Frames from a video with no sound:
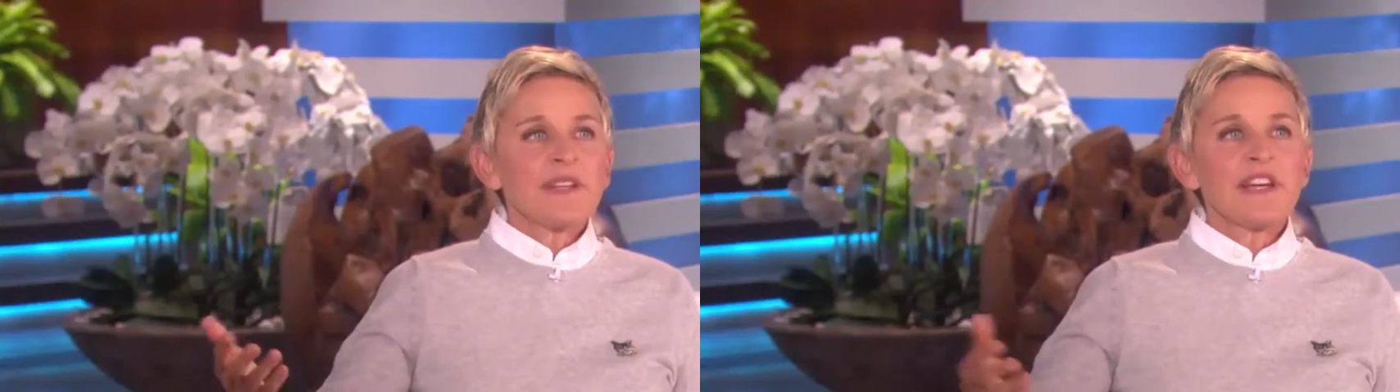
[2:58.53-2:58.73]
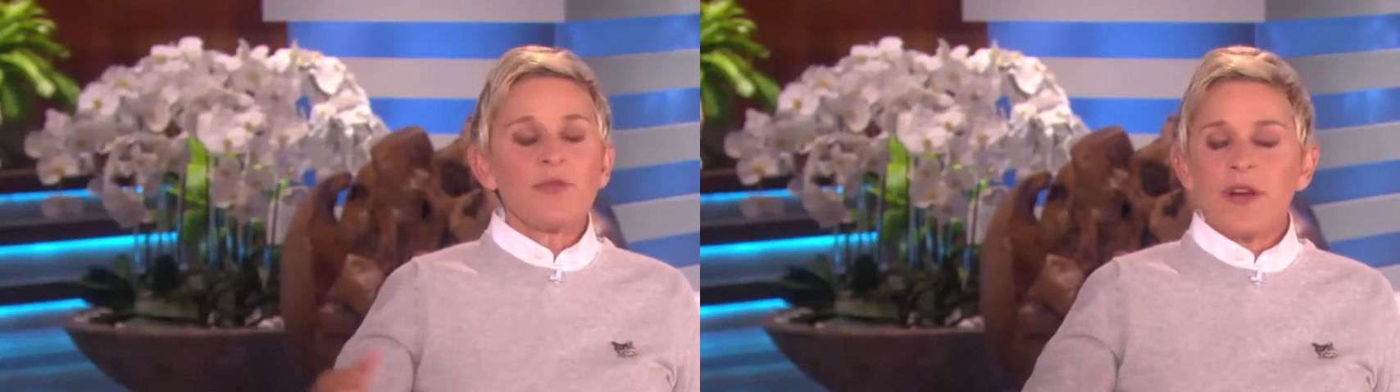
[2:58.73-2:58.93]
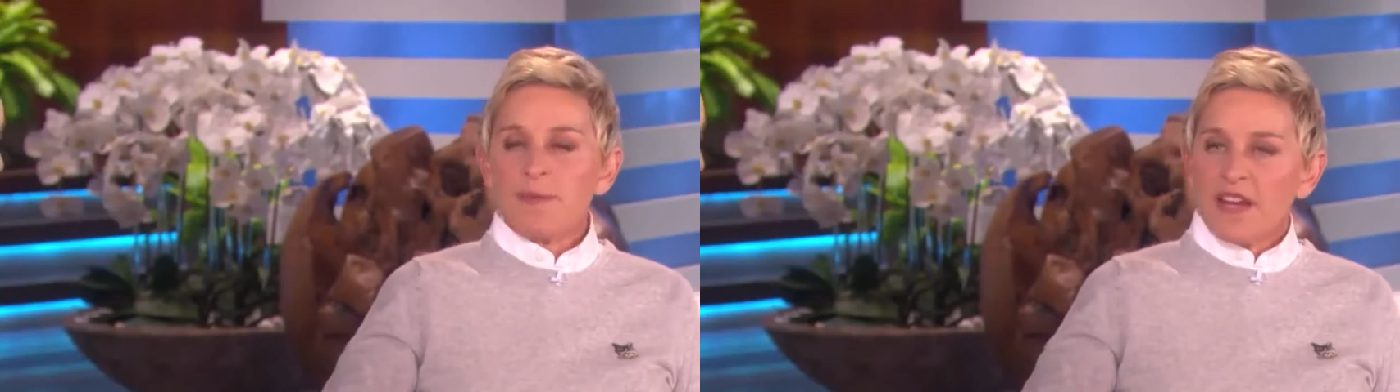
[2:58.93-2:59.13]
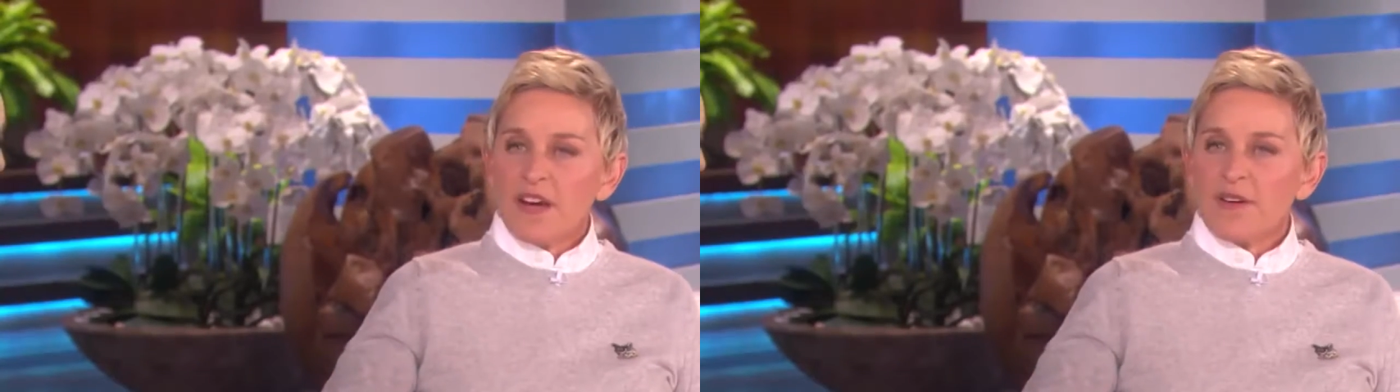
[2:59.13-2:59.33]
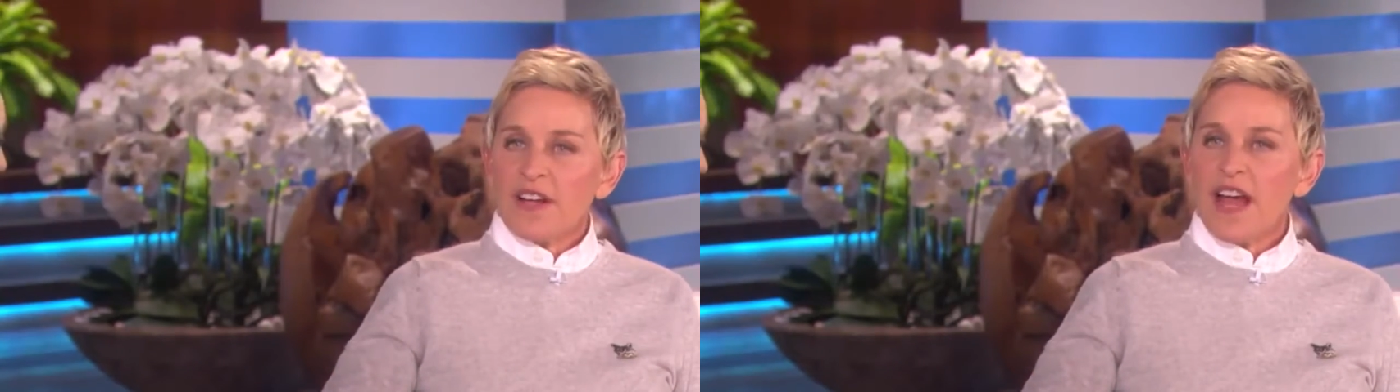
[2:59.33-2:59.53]
But then
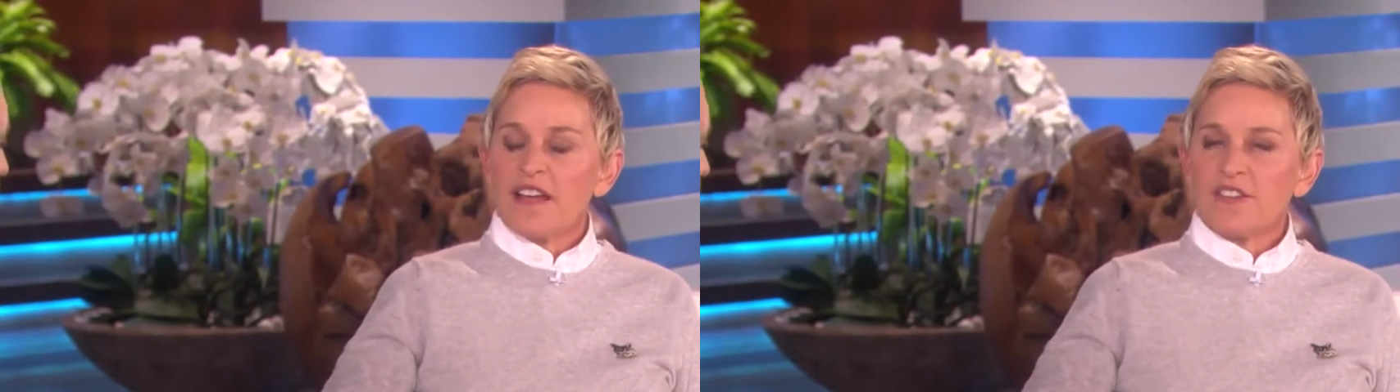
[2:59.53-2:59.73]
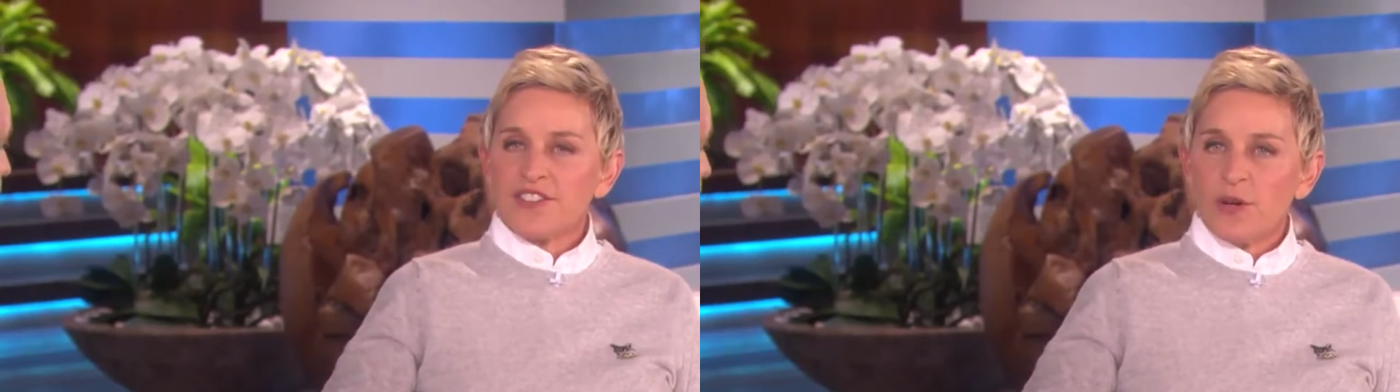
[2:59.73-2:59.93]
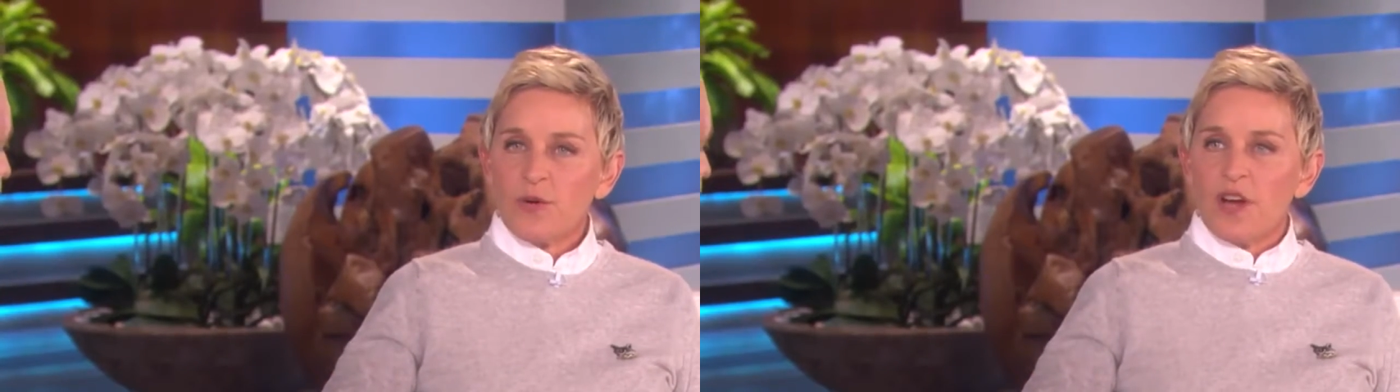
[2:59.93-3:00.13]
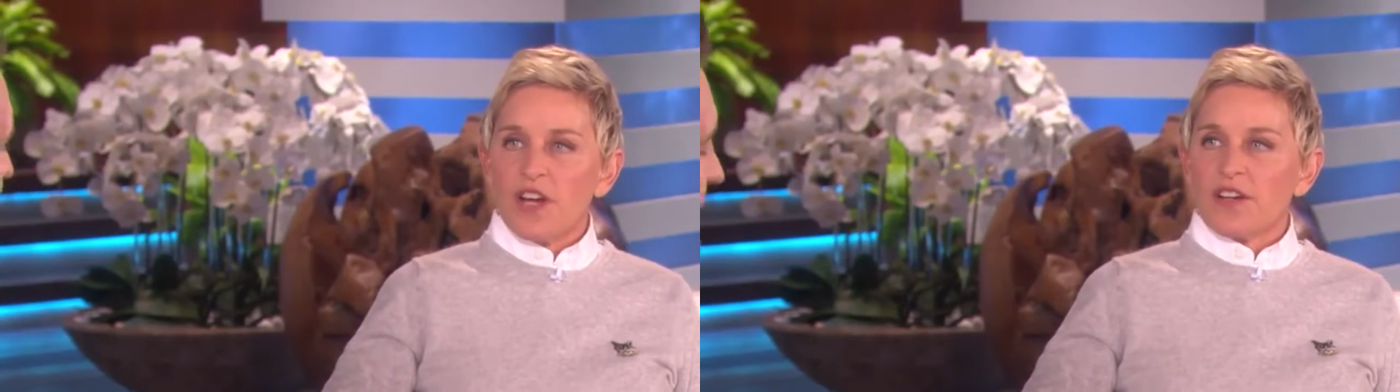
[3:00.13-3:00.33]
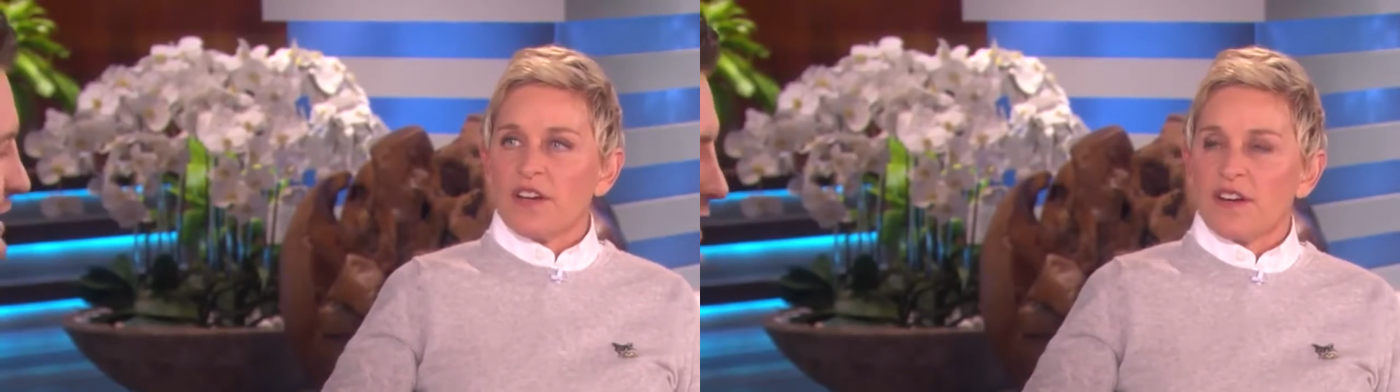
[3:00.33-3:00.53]
you've got 90 other